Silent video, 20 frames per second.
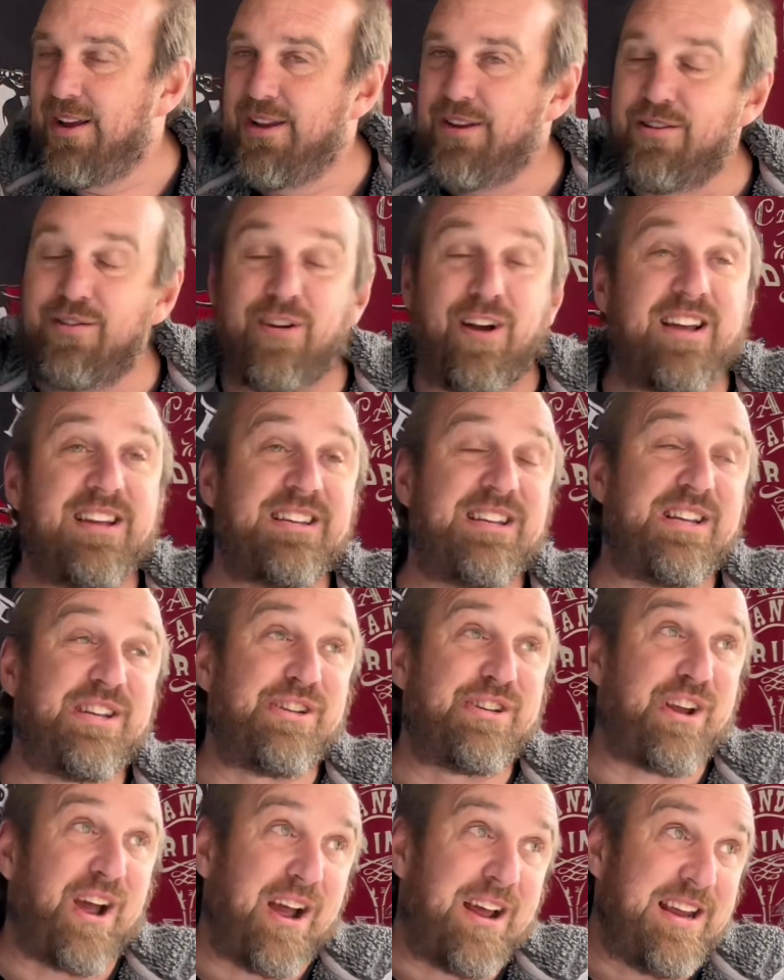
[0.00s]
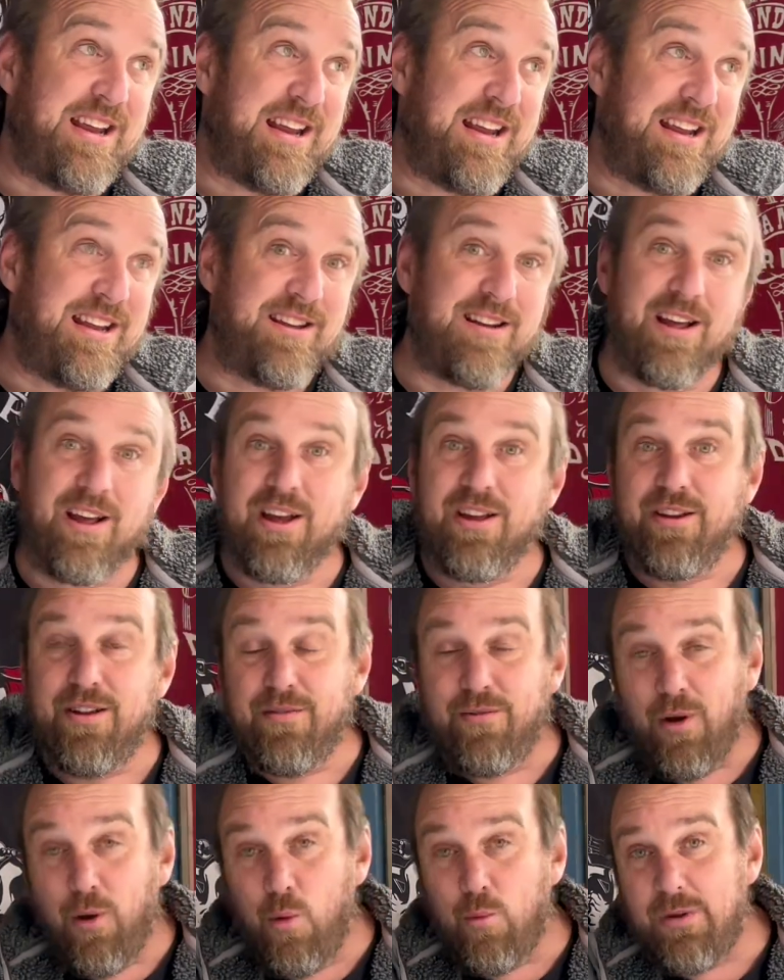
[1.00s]
you've got Hazy Jane, you've
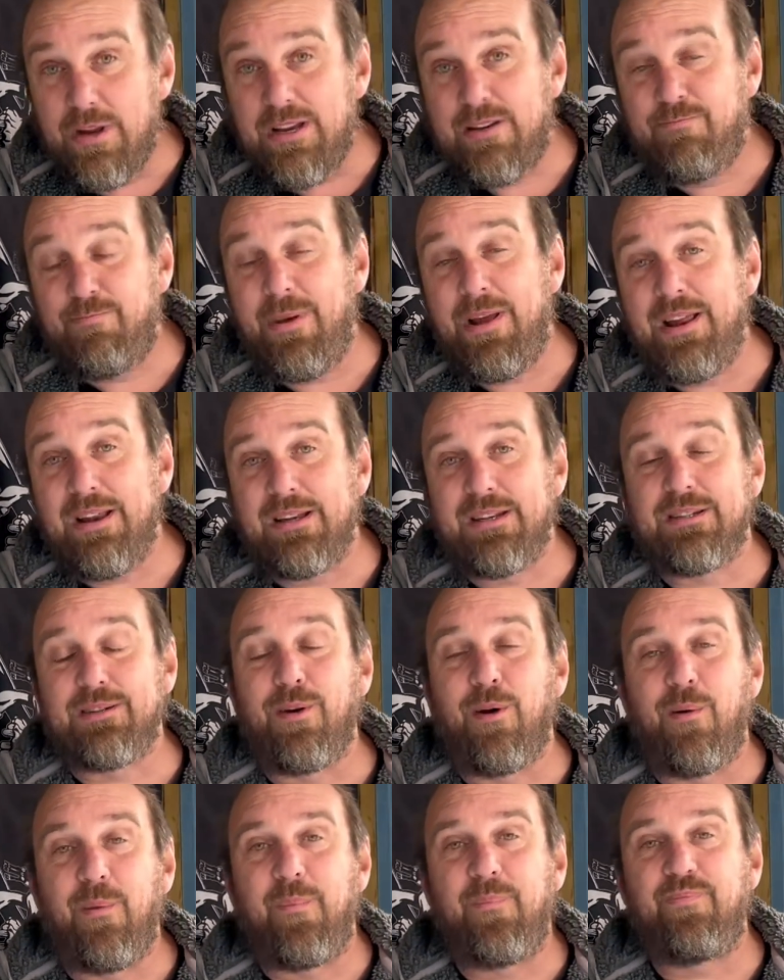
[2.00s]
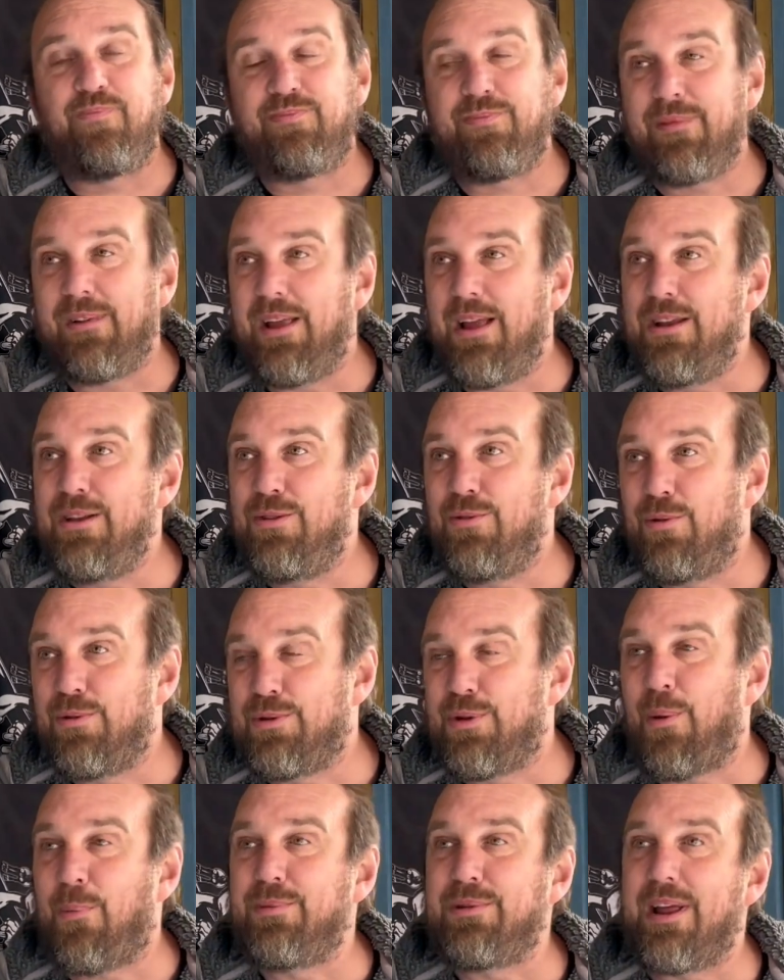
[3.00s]
got all these beers, Scott, in your
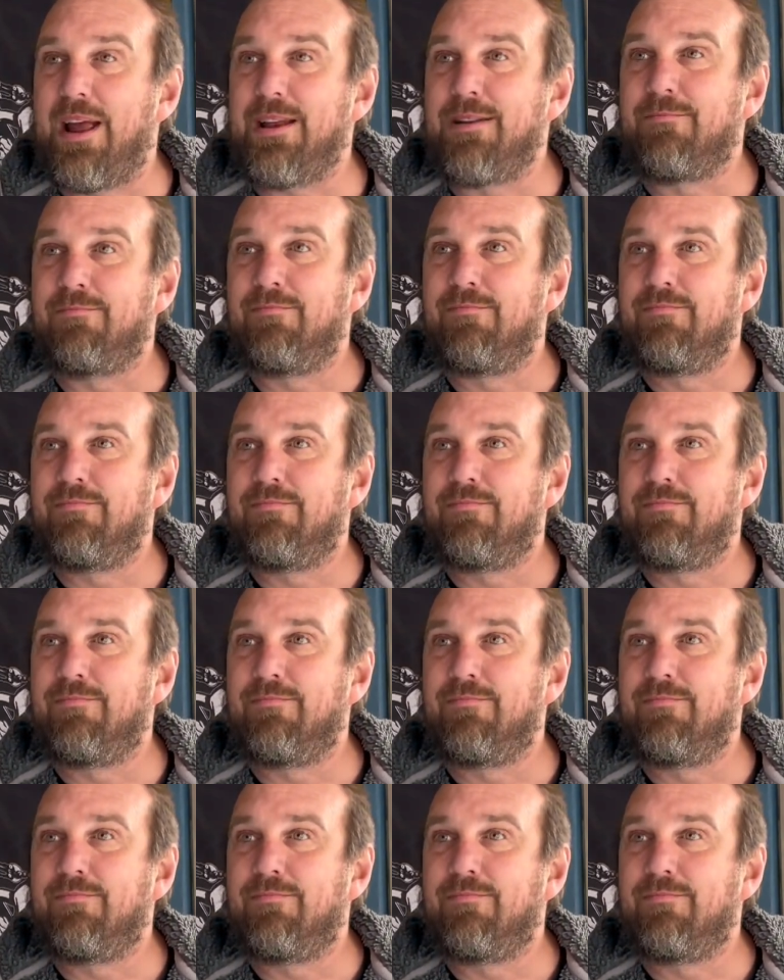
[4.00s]
top ten.